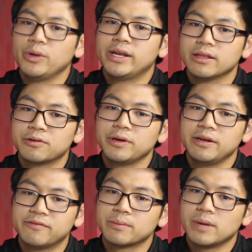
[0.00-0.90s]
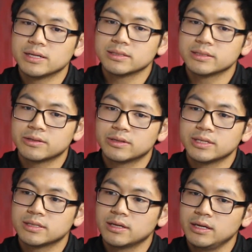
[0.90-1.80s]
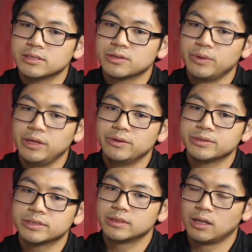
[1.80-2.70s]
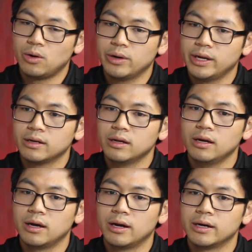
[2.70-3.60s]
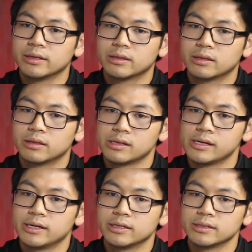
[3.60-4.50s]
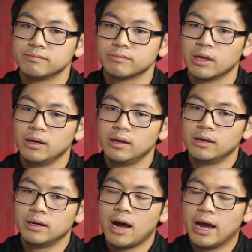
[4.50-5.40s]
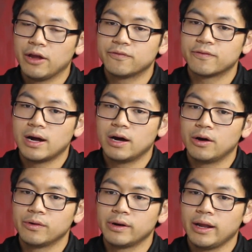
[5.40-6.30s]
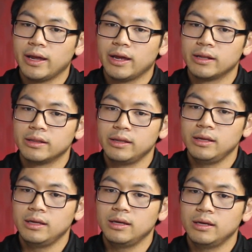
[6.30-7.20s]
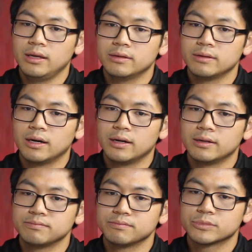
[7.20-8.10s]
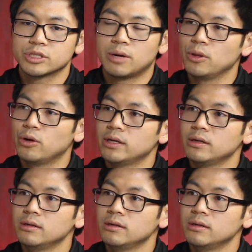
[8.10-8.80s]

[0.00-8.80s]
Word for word: We did three different muscles on this study, so we mm-hmm. used the loin, uh, the eye of round, mm-hmm. and the uh, top loin.